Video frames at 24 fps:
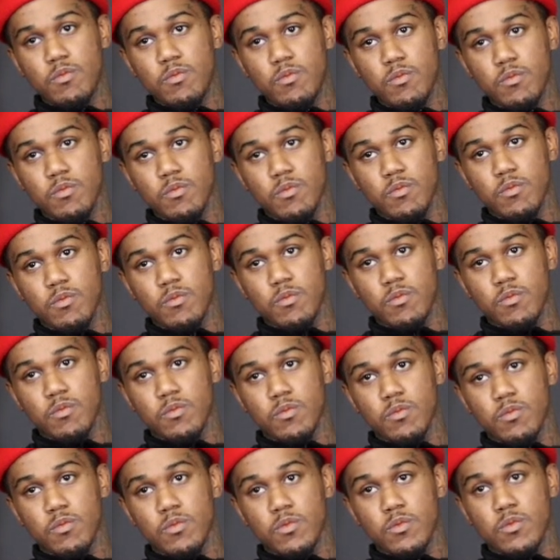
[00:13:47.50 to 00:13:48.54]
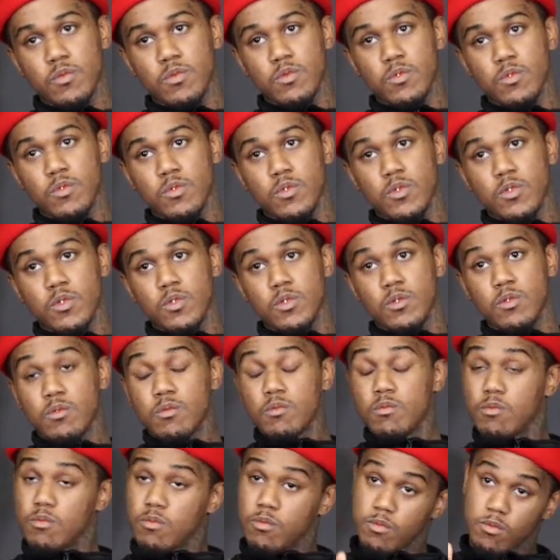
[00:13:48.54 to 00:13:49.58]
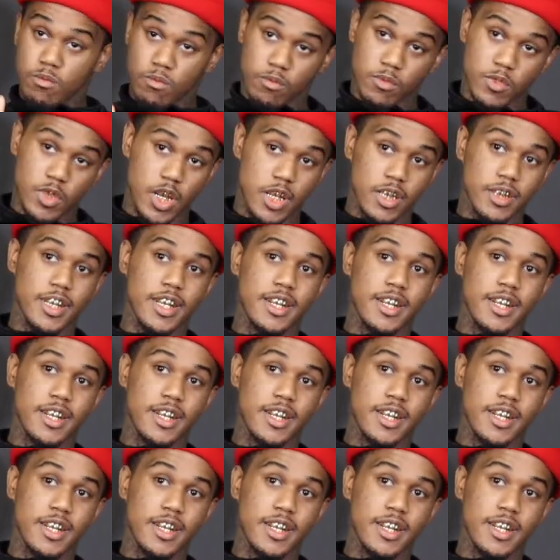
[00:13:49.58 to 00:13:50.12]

love somebody and still not be loyal to them. Talk